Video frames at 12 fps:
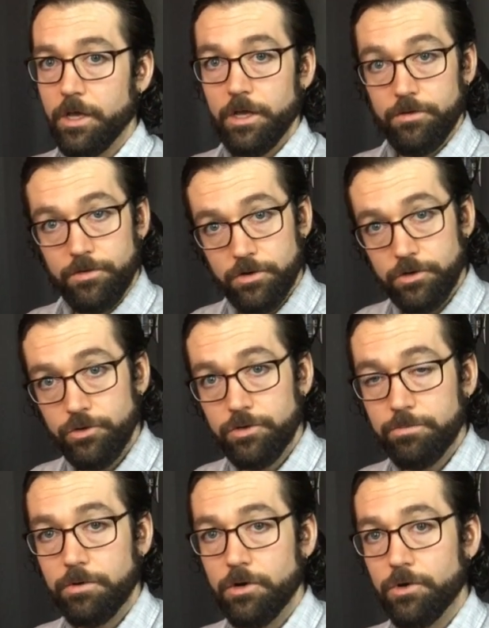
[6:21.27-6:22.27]
If you're new
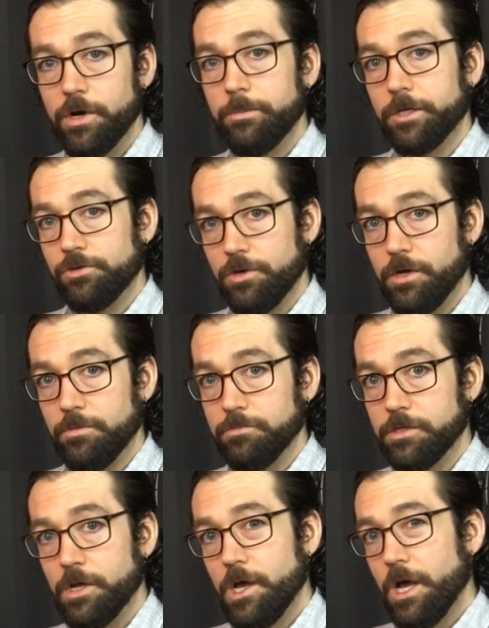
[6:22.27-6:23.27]
to programming drums,